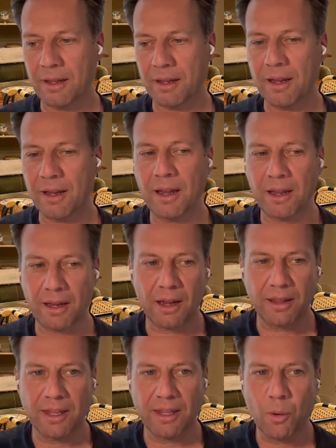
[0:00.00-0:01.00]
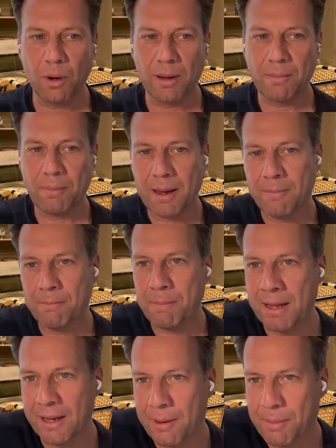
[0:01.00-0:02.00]
I think it will
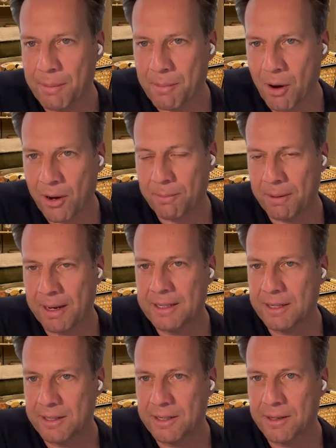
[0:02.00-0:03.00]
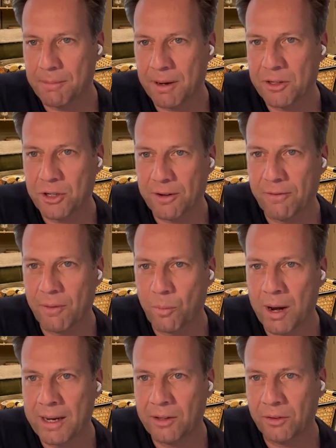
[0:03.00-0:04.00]
impact labor marketplaces in a bunch of different
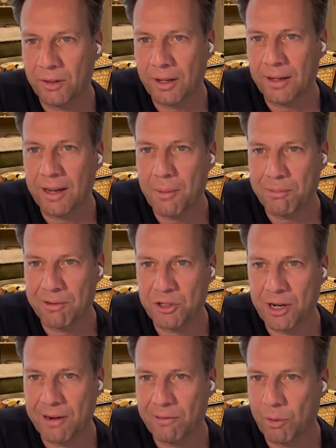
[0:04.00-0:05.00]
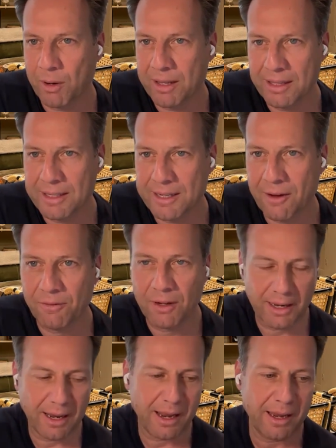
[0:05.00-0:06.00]
ways, and labor in general. I think there's
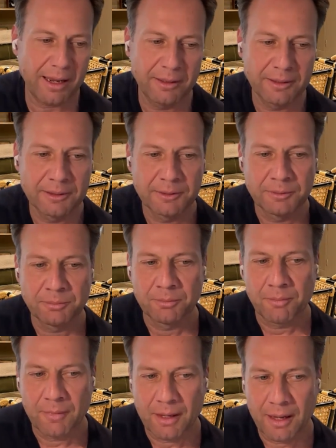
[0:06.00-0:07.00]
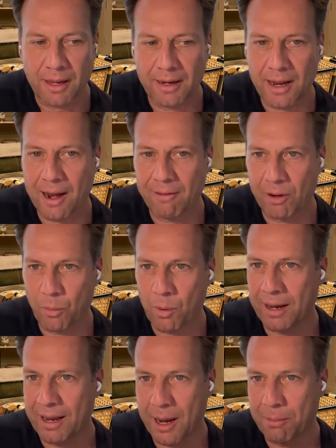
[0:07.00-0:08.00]
definitely an area where
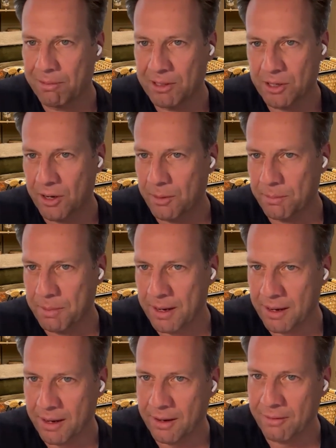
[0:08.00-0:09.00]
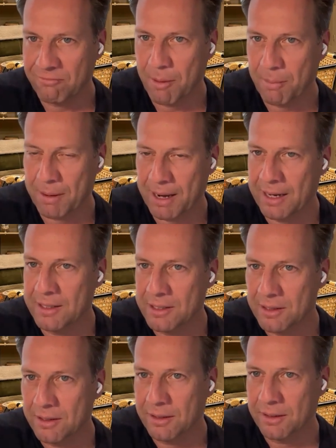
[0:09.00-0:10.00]
labor is going to be replaced